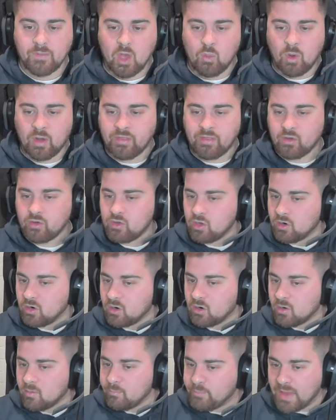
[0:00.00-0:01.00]
Whether
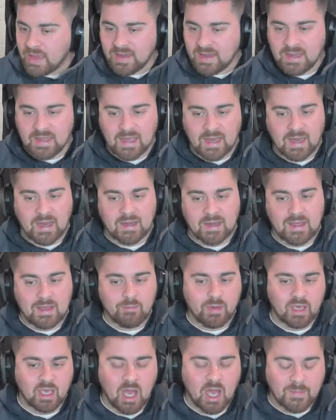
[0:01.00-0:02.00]
you're betting on a
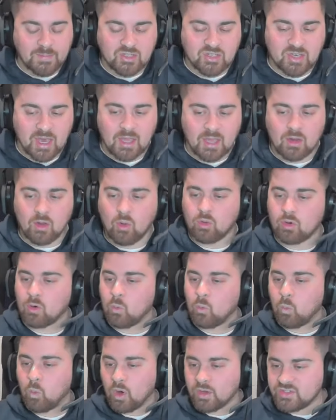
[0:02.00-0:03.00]
big upset or a
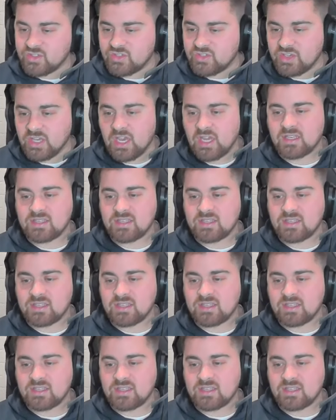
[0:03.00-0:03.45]
one seed,